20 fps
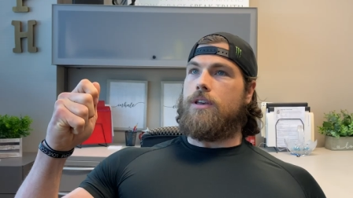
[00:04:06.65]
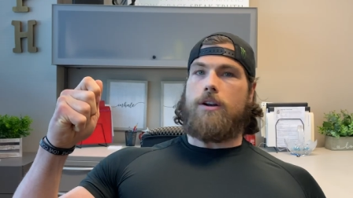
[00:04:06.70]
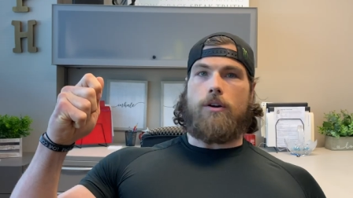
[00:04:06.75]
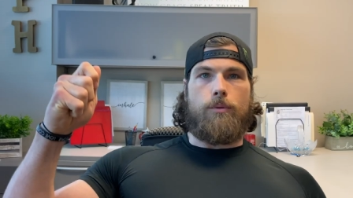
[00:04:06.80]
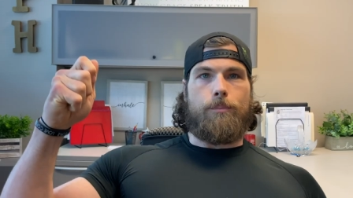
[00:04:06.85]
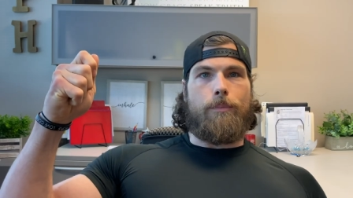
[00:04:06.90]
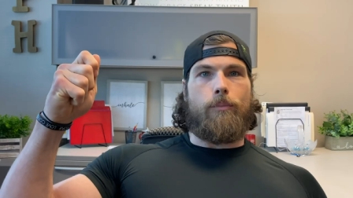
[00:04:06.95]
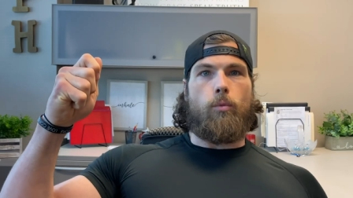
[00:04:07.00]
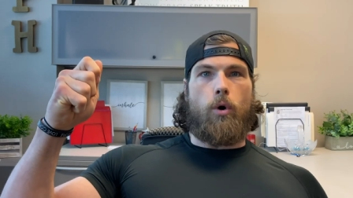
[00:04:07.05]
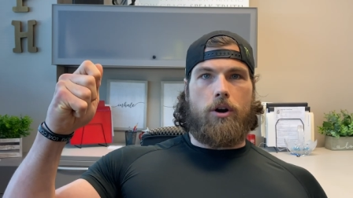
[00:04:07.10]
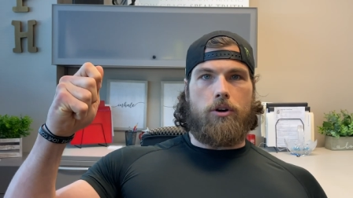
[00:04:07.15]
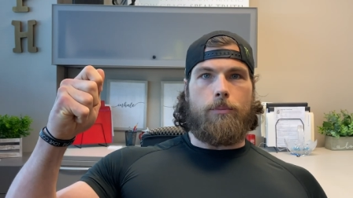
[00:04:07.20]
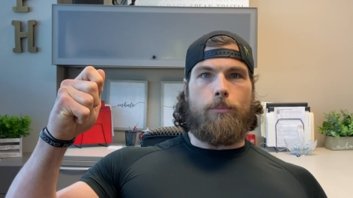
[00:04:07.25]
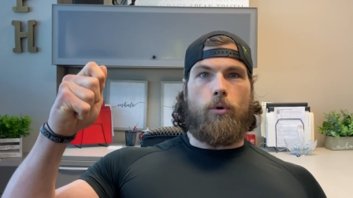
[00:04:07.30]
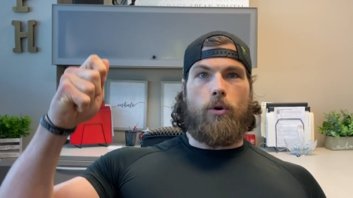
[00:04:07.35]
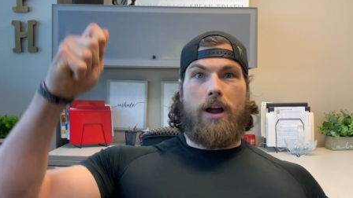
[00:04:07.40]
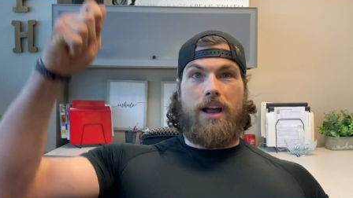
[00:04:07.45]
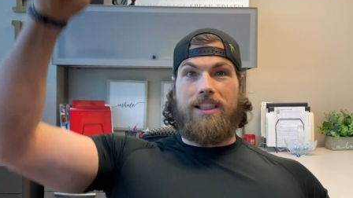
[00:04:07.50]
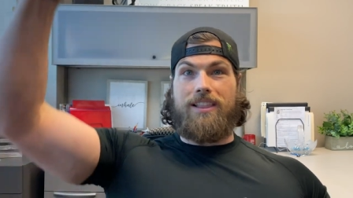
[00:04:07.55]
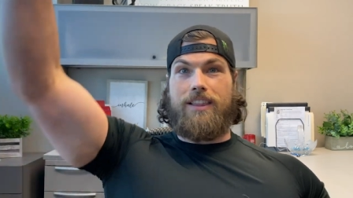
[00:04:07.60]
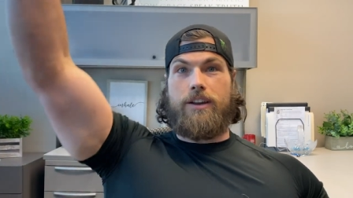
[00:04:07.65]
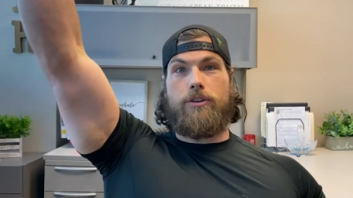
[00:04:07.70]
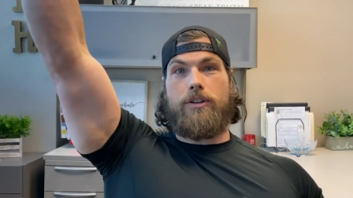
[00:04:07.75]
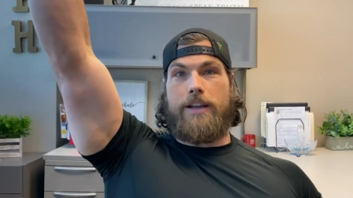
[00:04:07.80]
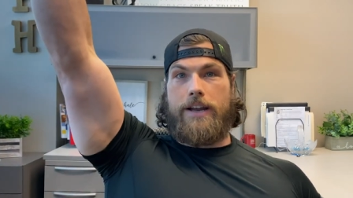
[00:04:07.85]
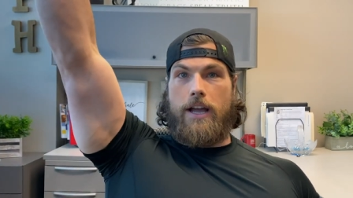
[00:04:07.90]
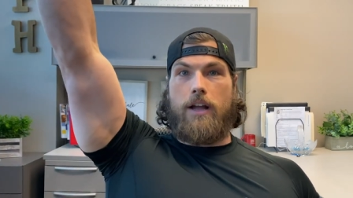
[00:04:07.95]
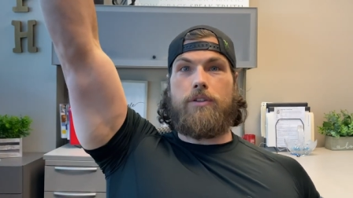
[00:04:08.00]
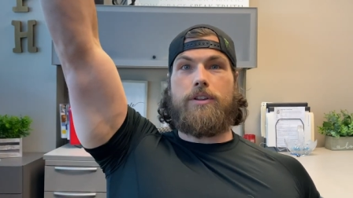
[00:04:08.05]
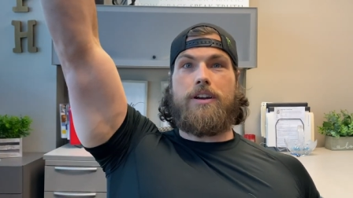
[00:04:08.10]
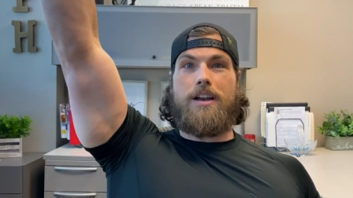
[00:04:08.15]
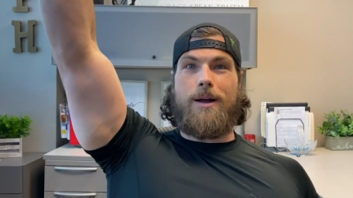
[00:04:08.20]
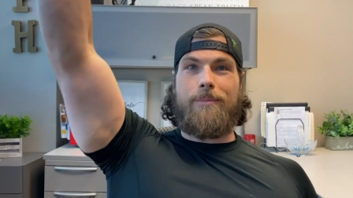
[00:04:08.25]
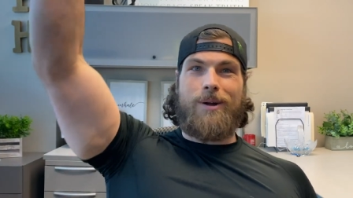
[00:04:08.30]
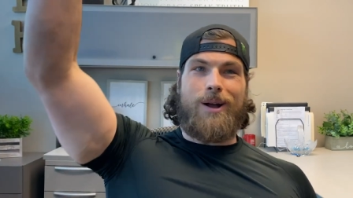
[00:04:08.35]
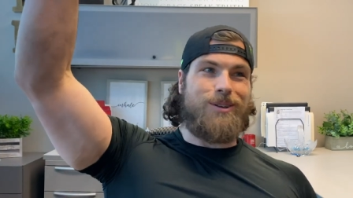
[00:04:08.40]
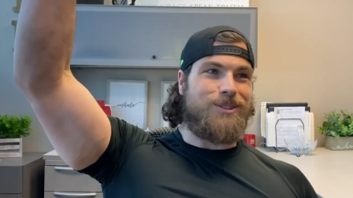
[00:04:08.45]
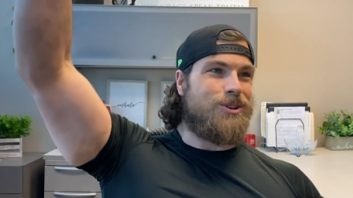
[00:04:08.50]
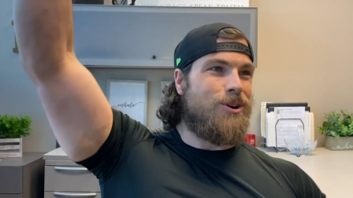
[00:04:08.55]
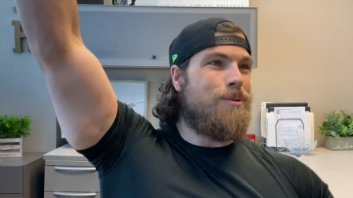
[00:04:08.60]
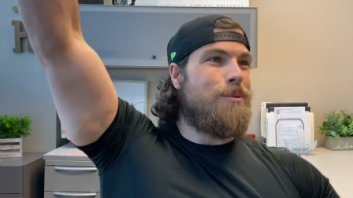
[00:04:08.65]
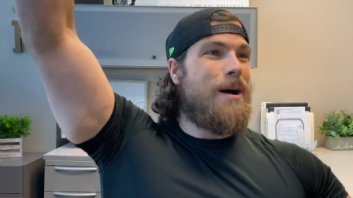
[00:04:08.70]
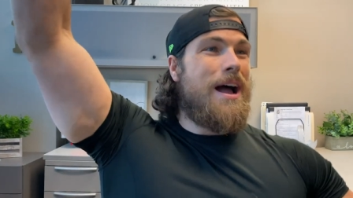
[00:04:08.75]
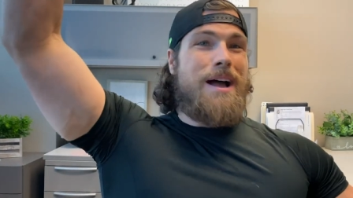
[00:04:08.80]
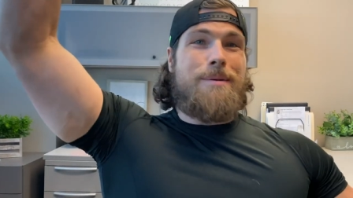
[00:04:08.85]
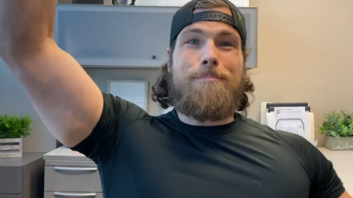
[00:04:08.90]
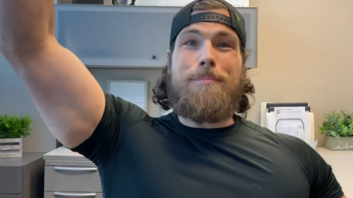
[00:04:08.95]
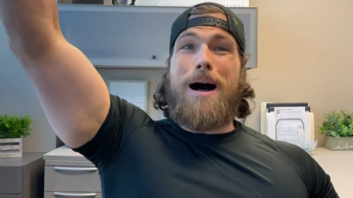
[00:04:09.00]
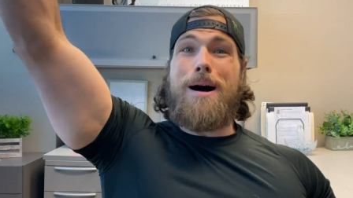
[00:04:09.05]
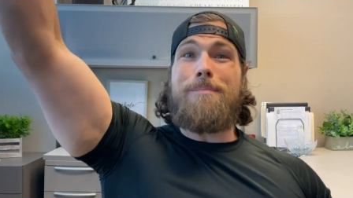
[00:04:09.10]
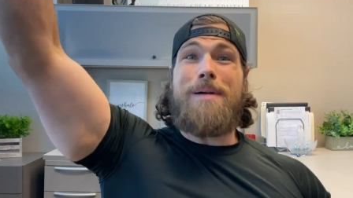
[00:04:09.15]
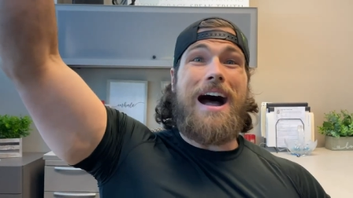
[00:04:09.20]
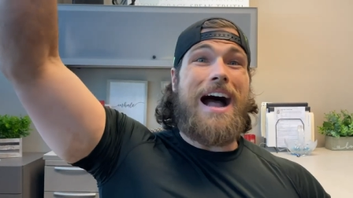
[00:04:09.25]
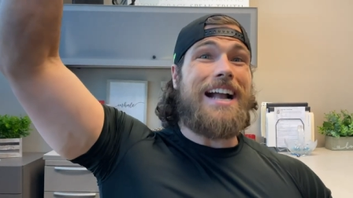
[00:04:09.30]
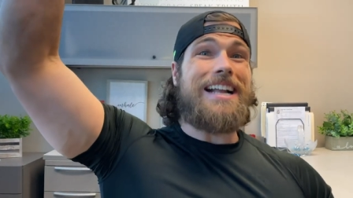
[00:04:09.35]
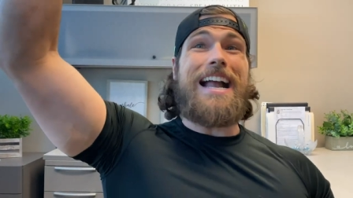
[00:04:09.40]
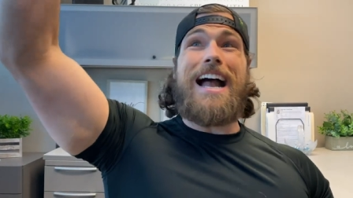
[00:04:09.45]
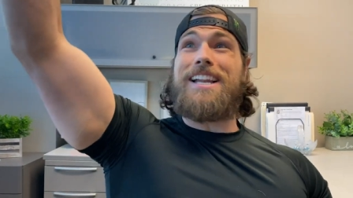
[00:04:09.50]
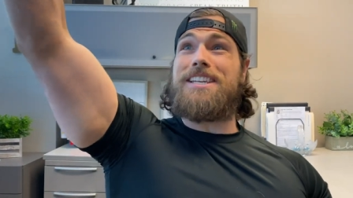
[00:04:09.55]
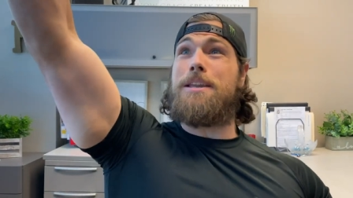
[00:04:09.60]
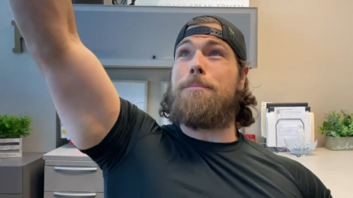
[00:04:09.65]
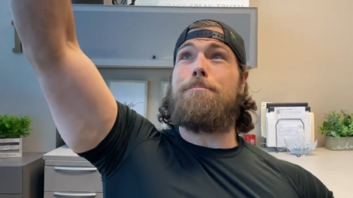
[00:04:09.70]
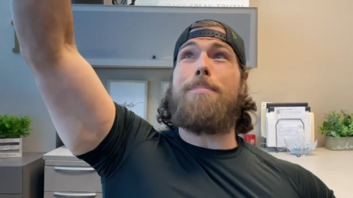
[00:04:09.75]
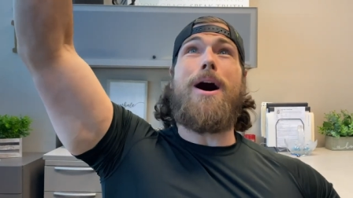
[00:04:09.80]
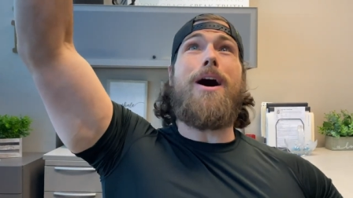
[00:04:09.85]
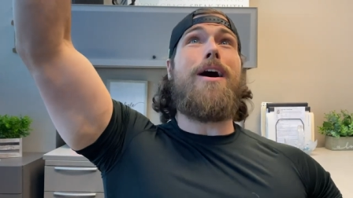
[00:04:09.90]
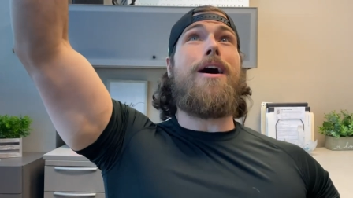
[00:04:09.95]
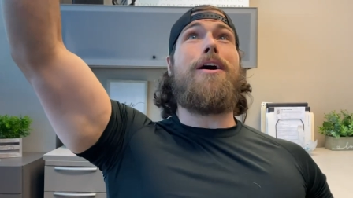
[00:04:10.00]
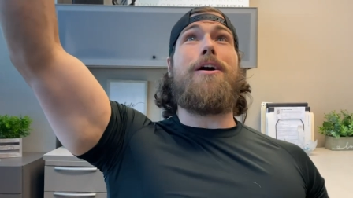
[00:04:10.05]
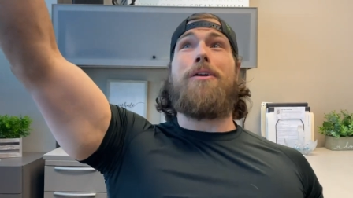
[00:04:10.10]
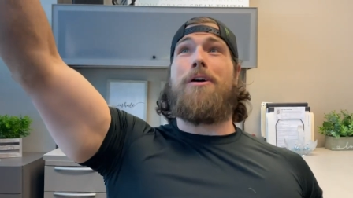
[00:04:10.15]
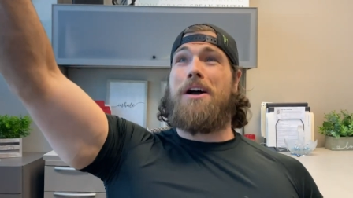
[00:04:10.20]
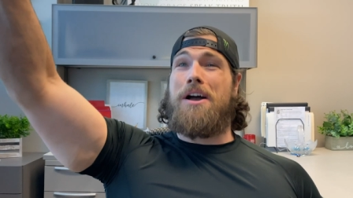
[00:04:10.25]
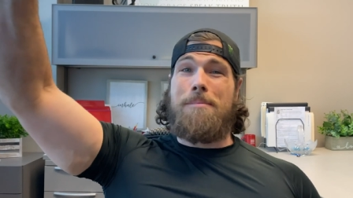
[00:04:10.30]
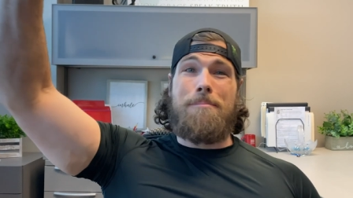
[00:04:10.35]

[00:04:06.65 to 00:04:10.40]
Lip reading: you know, water boy. I literally held it up, and I was going, Mama, I got the ball.